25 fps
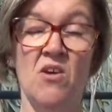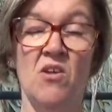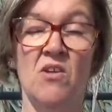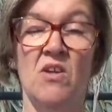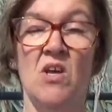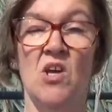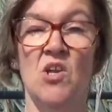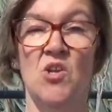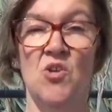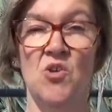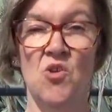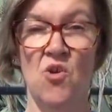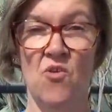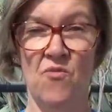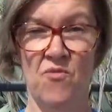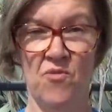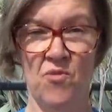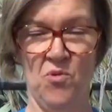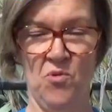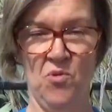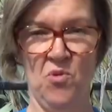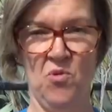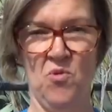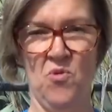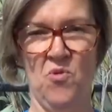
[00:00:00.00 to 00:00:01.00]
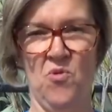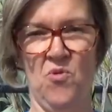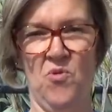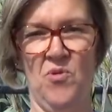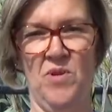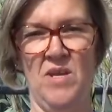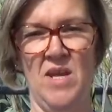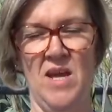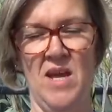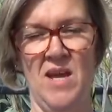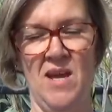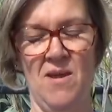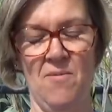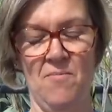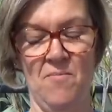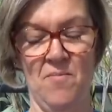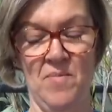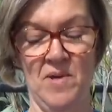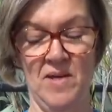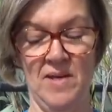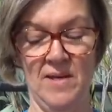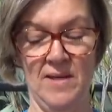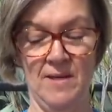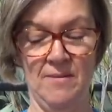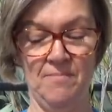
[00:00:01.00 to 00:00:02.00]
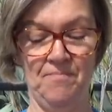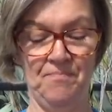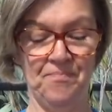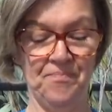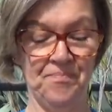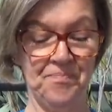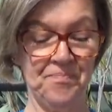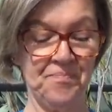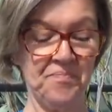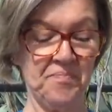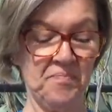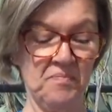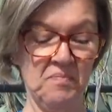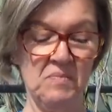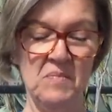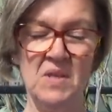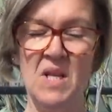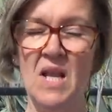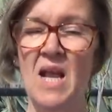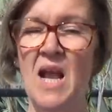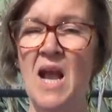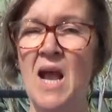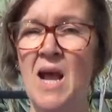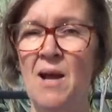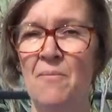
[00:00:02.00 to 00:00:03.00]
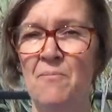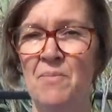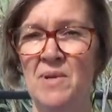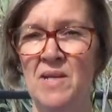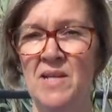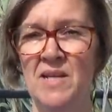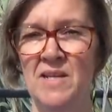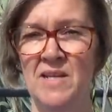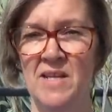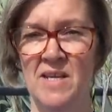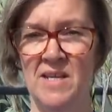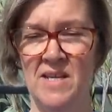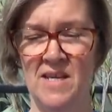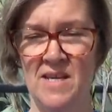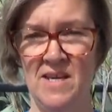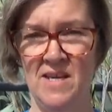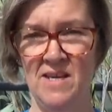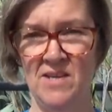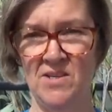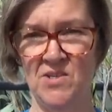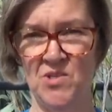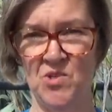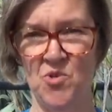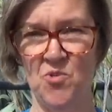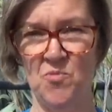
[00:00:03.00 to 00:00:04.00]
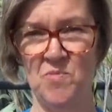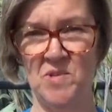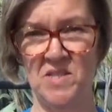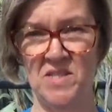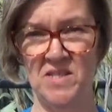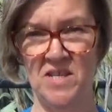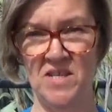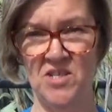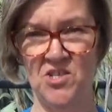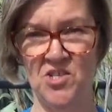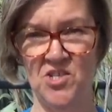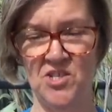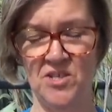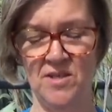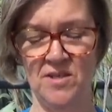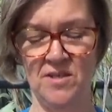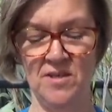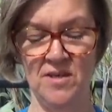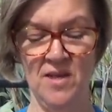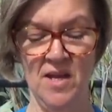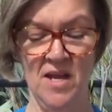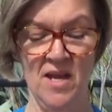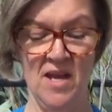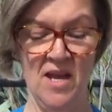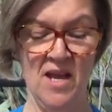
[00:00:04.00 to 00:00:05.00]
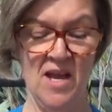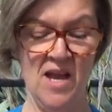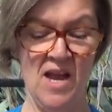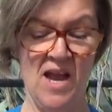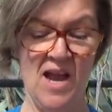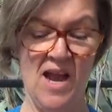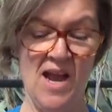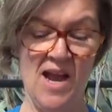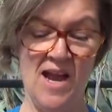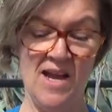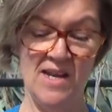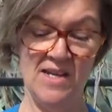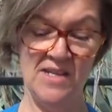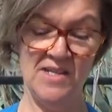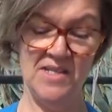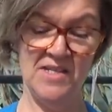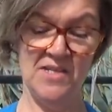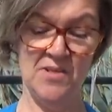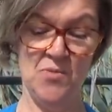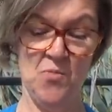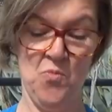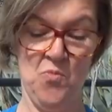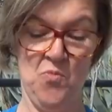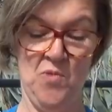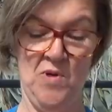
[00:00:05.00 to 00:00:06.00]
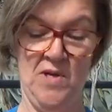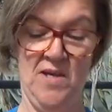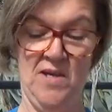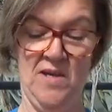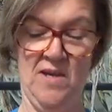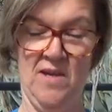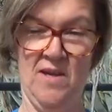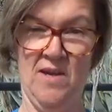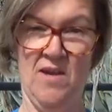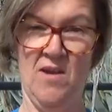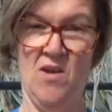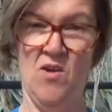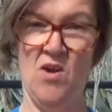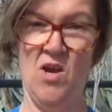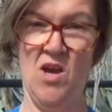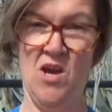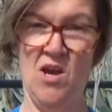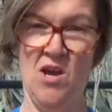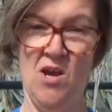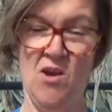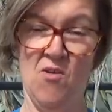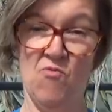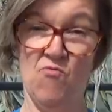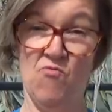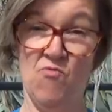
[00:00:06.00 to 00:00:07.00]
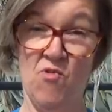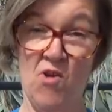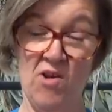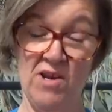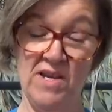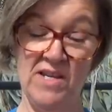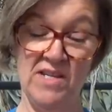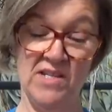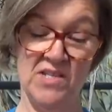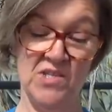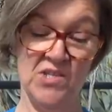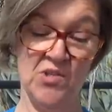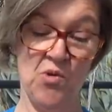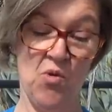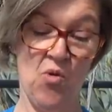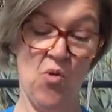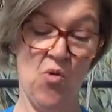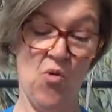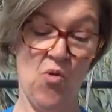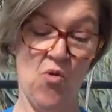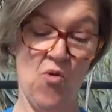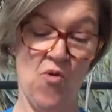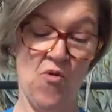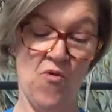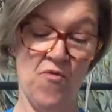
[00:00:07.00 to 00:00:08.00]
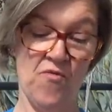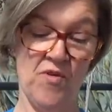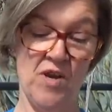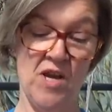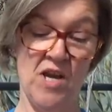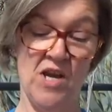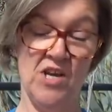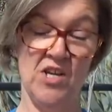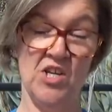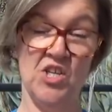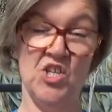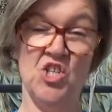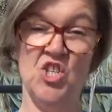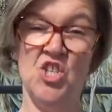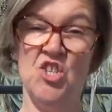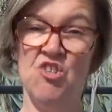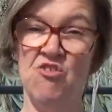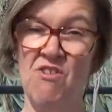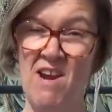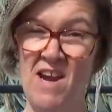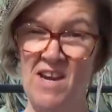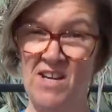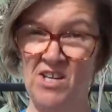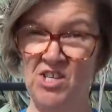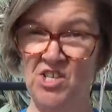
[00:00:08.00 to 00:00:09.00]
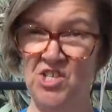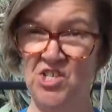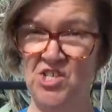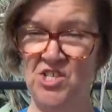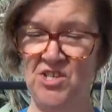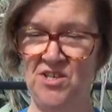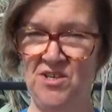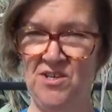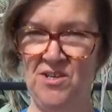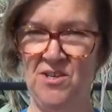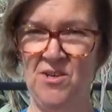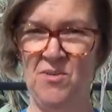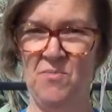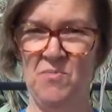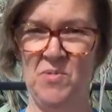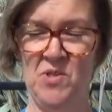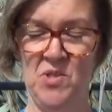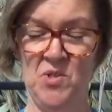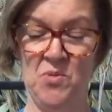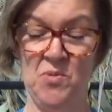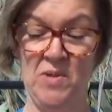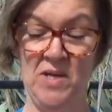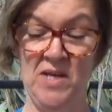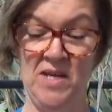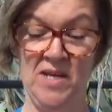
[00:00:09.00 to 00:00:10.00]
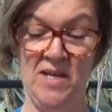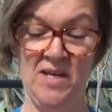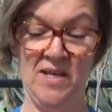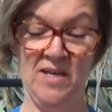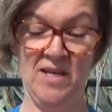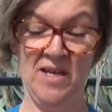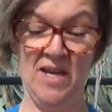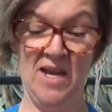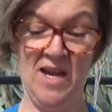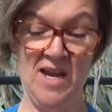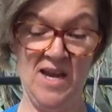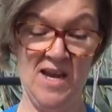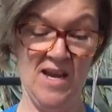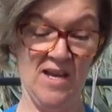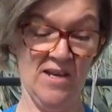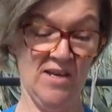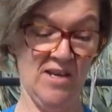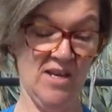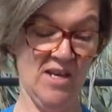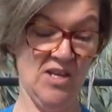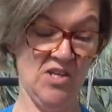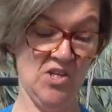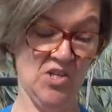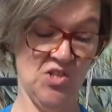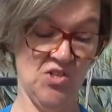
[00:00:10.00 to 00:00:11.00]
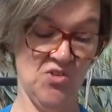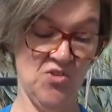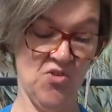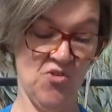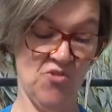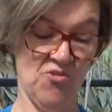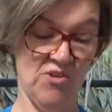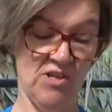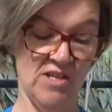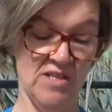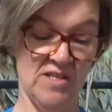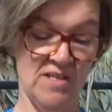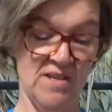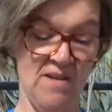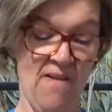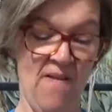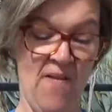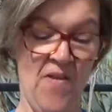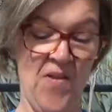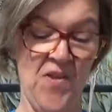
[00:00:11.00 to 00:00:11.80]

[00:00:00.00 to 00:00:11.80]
her novel on Anne Boleyn, Anne Boleyn, A King's Obsession, Alison Weir writes of an attraction between Anne and Norris.